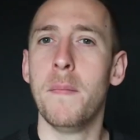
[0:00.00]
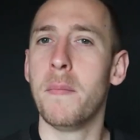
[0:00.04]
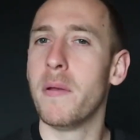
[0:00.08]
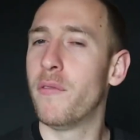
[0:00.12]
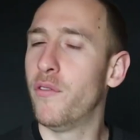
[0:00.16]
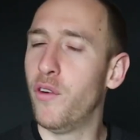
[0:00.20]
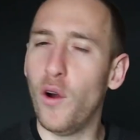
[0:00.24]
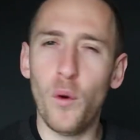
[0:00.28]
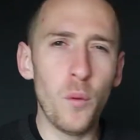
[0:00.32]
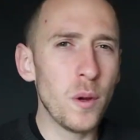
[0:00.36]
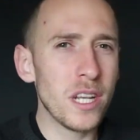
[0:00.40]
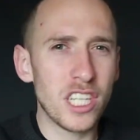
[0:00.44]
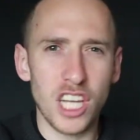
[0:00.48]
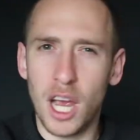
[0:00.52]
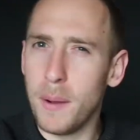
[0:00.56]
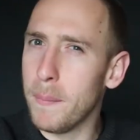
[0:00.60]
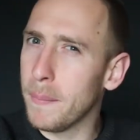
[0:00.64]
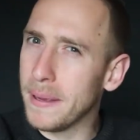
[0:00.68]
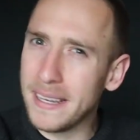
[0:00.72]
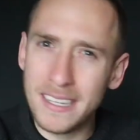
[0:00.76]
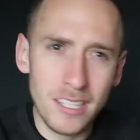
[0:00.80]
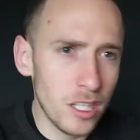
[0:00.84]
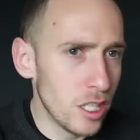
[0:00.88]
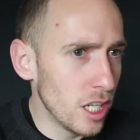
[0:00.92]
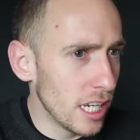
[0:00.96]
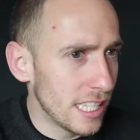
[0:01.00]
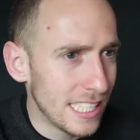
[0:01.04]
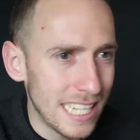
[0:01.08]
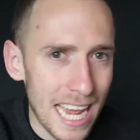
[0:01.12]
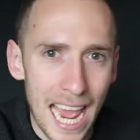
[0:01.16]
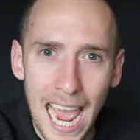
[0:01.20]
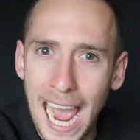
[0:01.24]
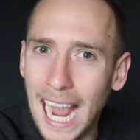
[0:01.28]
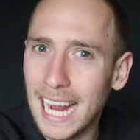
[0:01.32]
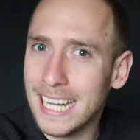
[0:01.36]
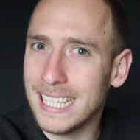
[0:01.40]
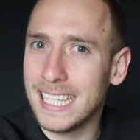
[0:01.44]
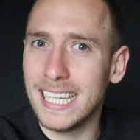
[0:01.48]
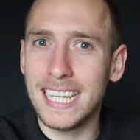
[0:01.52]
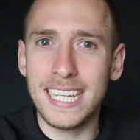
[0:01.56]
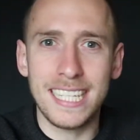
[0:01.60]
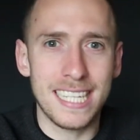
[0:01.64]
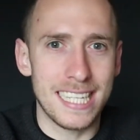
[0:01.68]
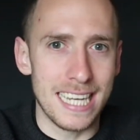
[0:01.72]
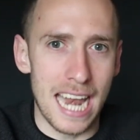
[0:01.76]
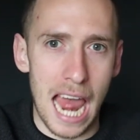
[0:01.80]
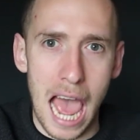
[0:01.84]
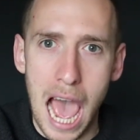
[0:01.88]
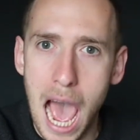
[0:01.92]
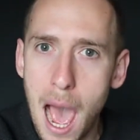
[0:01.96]
before we jump into the
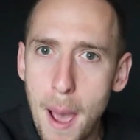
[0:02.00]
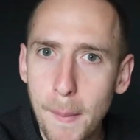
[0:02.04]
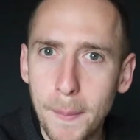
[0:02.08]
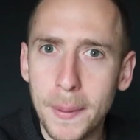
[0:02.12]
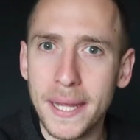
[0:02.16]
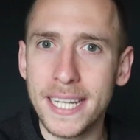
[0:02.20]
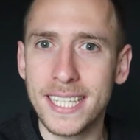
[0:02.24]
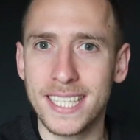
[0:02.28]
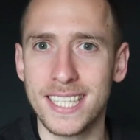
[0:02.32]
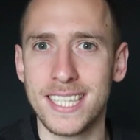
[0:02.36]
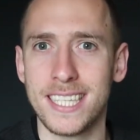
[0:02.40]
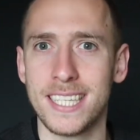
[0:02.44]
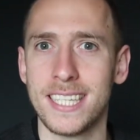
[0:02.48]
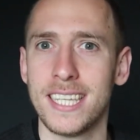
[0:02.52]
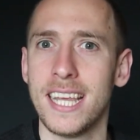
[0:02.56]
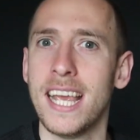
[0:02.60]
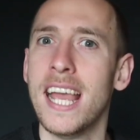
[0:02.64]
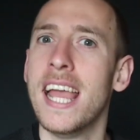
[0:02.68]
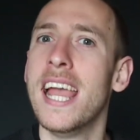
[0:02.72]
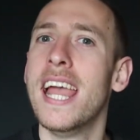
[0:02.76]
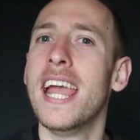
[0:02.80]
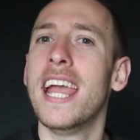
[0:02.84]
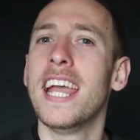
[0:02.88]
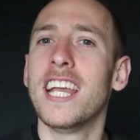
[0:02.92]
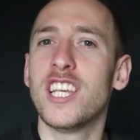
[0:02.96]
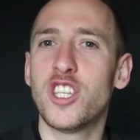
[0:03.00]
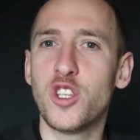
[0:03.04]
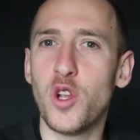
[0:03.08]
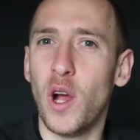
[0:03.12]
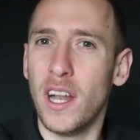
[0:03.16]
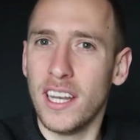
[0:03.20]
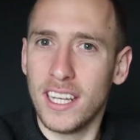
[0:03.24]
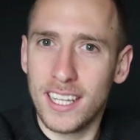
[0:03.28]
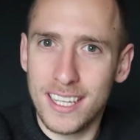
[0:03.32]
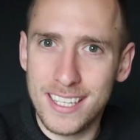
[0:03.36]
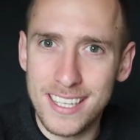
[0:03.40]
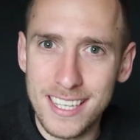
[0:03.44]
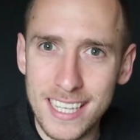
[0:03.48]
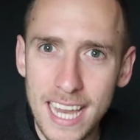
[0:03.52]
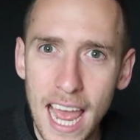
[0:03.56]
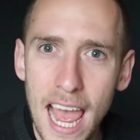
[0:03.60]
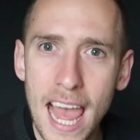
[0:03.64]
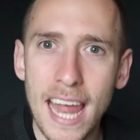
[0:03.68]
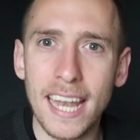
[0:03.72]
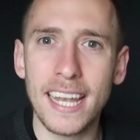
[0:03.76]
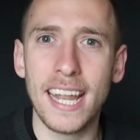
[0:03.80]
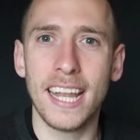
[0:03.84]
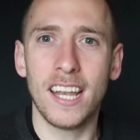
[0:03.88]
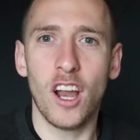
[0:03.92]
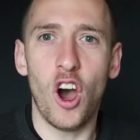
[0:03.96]
tactics and habits, is to
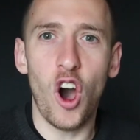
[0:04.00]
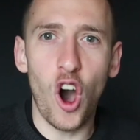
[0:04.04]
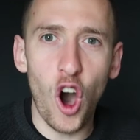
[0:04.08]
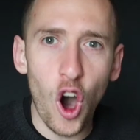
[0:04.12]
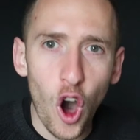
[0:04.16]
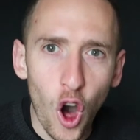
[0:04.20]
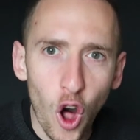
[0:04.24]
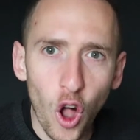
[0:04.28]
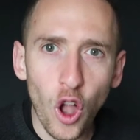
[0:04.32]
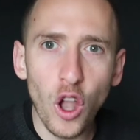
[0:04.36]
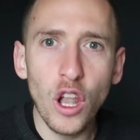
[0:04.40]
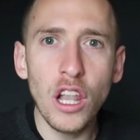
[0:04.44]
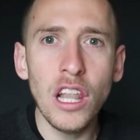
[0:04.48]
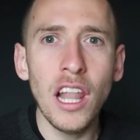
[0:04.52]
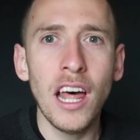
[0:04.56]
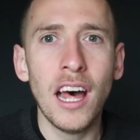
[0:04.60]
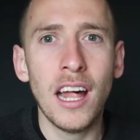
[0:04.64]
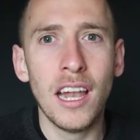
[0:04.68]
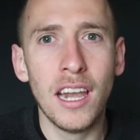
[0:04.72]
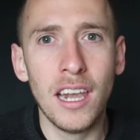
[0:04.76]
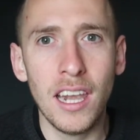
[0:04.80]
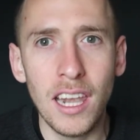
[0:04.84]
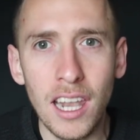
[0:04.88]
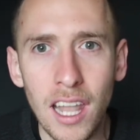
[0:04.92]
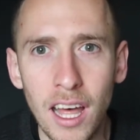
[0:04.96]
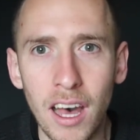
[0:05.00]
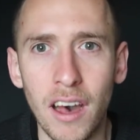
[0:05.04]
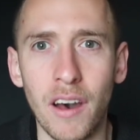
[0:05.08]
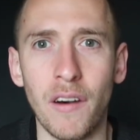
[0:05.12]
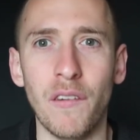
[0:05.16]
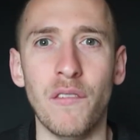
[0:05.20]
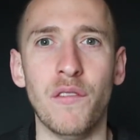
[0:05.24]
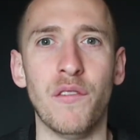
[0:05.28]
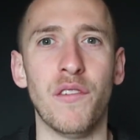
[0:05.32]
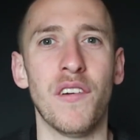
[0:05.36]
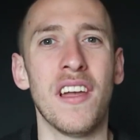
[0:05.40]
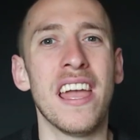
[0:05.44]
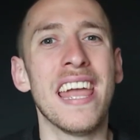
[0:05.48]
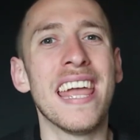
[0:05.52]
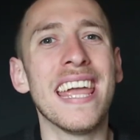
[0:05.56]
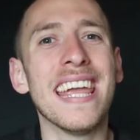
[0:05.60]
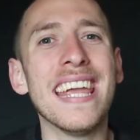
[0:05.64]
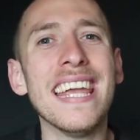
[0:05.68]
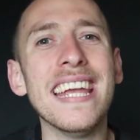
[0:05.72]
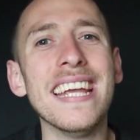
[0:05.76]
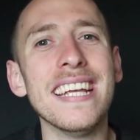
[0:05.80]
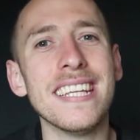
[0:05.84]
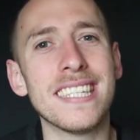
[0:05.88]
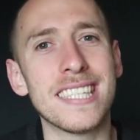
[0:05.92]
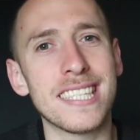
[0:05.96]
understand that all love
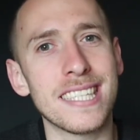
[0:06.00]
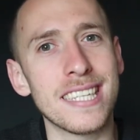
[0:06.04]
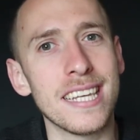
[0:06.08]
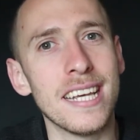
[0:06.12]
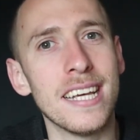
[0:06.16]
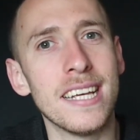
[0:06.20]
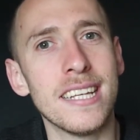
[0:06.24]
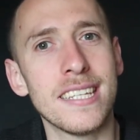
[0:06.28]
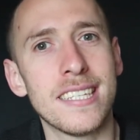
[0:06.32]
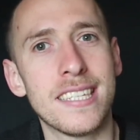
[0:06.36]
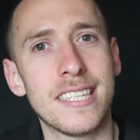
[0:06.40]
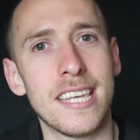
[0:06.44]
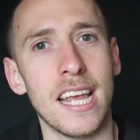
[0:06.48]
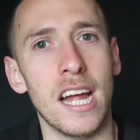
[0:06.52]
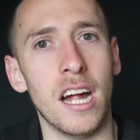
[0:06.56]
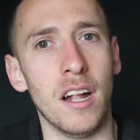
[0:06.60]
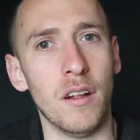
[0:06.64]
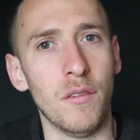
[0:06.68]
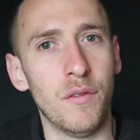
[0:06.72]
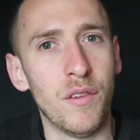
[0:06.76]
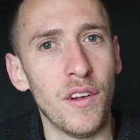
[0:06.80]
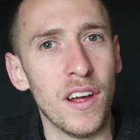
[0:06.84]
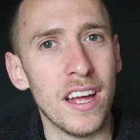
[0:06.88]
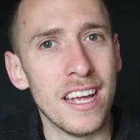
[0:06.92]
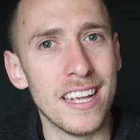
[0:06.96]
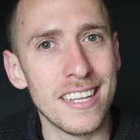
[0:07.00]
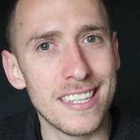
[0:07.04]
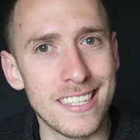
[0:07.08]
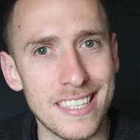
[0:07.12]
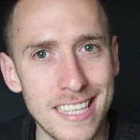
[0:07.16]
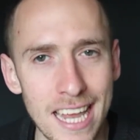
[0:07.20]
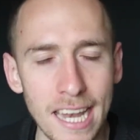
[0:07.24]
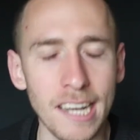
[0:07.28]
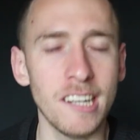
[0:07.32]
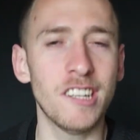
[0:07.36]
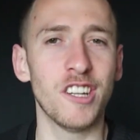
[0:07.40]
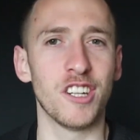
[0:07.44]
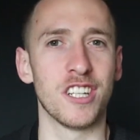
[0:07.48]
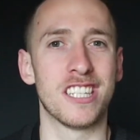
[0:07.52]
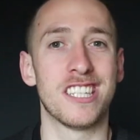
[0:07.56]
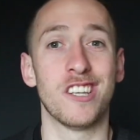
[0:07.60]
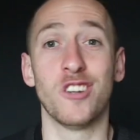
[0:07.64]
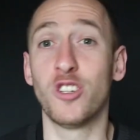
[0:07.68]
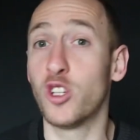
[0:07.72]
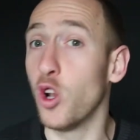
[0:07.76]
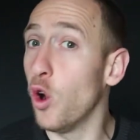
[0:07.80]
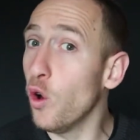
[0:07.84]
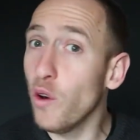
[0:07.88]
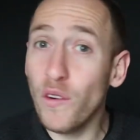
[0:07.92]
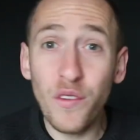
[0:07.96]
is self-centered.
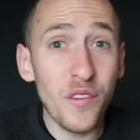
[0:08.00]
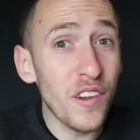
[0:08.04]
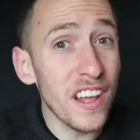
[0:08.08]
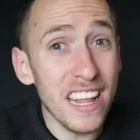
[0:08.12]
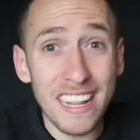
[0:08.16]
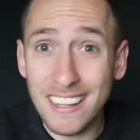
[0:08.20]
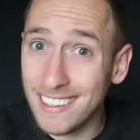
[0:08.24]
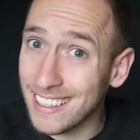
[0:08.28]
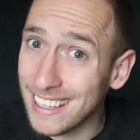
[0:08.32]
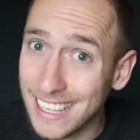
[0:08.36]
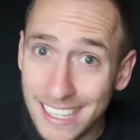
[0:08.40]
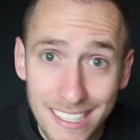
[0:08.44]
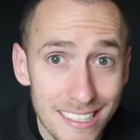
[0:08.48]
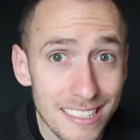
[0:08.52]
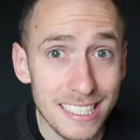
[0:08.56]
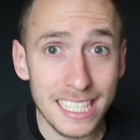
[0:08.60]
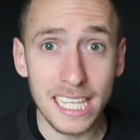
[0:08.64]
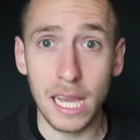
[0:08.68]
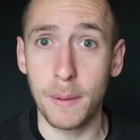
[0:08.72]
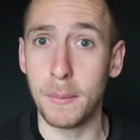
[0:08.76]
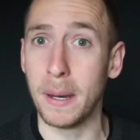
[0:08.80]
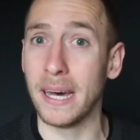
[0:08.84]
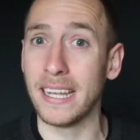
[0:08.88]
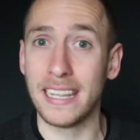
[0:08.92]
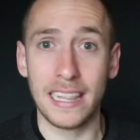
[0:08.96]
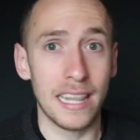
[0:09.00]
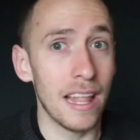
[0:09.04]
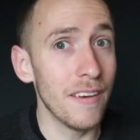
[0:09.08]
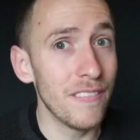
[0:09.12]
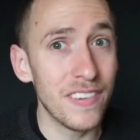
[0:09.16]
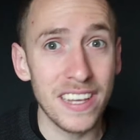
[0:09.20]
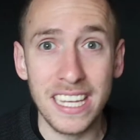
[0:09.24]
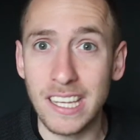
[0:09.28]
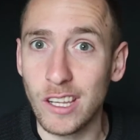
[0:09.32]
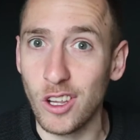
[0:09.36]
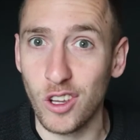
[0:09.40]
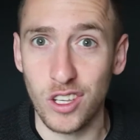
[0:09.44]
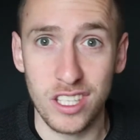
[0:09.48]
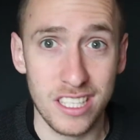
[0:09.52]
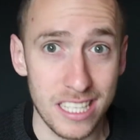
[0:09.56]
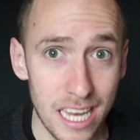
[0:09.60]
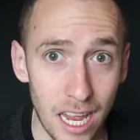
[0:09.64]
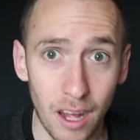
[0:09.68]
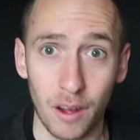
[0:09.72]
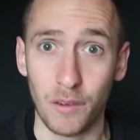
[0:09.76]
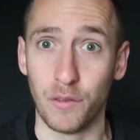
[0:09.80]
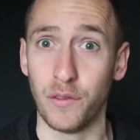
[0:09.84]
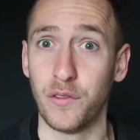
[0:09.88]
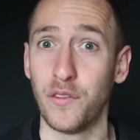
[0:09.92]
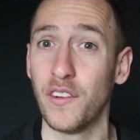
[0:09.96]
So don't feel guilty about loving
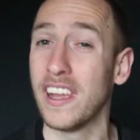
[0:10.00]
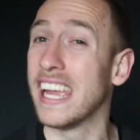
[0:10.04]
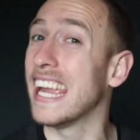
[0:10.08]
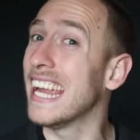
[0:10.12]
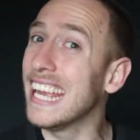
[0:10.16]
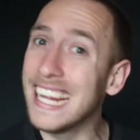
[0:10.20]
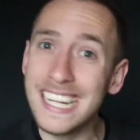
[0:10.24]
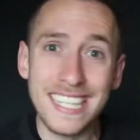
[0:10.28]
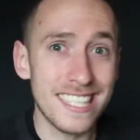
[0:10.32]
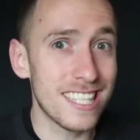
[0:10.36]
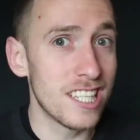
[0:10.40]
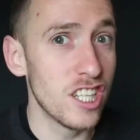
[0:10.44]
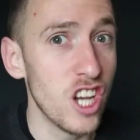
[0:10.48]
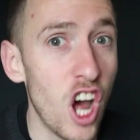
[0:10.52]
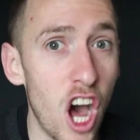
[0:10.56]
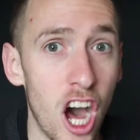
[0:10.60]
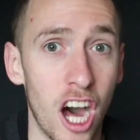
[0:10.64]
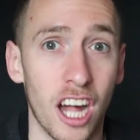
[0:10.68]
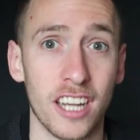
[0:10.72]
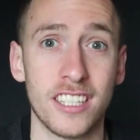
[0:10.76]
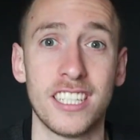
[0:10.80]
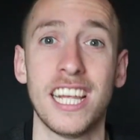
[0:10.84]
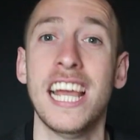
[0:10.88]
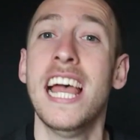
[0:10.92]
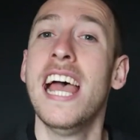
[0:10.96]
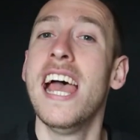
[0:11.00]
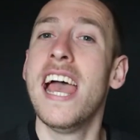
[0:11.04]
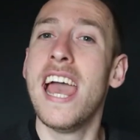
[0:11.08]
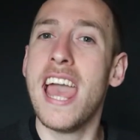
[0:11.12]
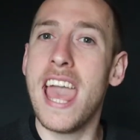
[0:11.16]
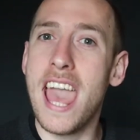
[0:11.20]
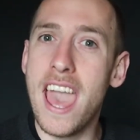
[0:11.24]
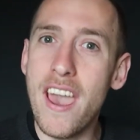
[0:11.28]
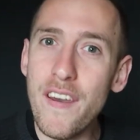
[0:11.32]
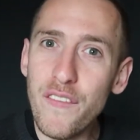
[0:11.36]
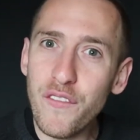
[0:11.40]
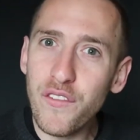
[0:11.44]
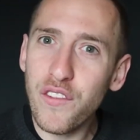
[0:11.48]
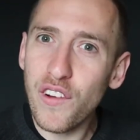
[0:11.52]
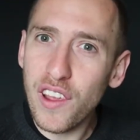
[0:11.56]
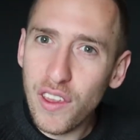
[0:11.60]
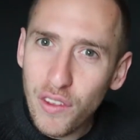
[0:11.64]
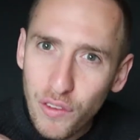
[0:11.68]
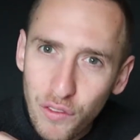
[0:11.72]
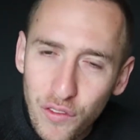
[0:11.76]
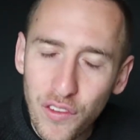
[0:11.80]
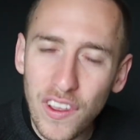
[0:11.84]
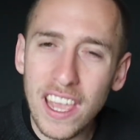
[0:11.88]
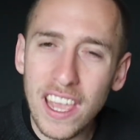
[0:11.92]
yourself. It's not. Every